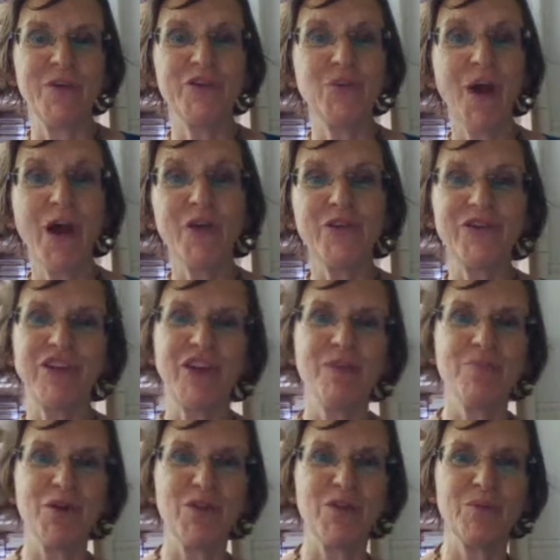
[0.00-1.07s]
which we're hosting
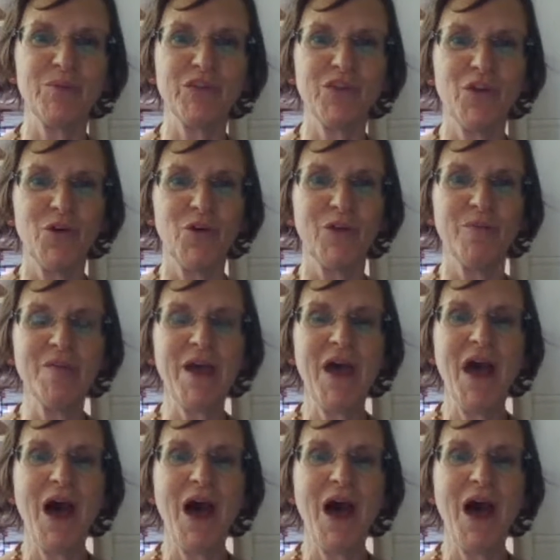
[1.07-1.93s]
at Bootham School.